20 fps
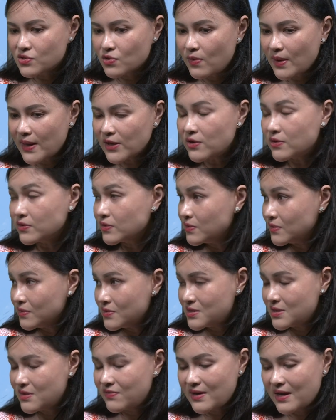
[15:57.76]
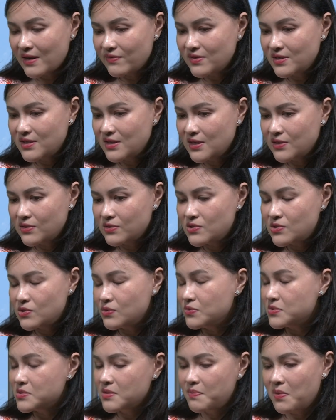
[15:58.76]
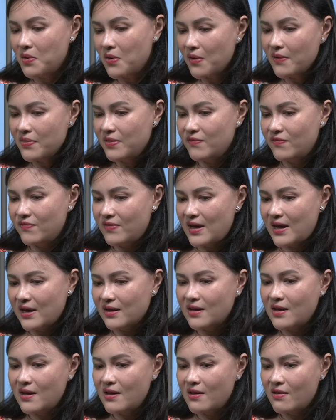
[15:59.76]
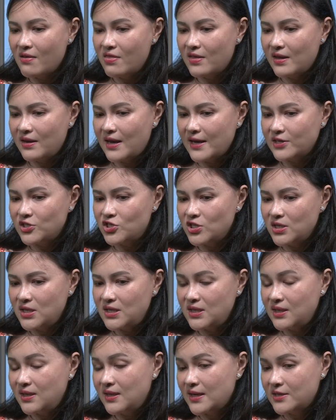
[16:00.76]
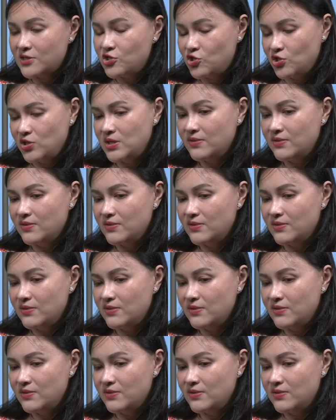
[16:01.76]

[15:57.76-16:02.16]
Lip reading: quite conclusive evidence to support the fact that actually ESG